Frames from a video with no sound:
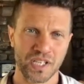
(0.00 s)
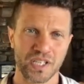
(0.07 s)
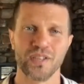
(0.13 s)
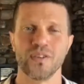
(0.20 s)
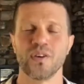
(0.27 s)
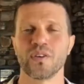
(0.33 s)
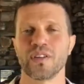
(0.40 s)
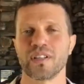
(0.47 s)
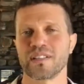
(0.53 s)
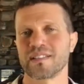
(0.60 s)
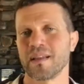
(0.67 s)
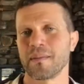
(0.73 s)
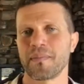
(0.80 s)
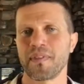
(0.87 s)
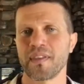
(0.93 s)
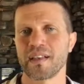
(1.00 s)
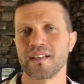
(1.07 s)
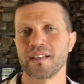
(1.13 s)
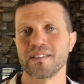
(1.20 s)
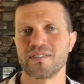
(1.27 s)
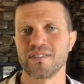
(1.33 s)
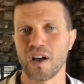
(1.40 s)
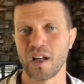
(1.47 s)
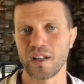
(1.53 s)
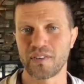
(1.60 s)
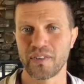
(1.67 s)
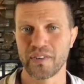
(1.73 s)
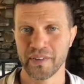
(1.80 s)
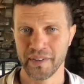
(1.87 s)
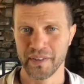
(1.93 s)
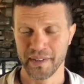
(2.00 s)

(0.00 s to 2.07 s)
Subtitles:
you know that something is not,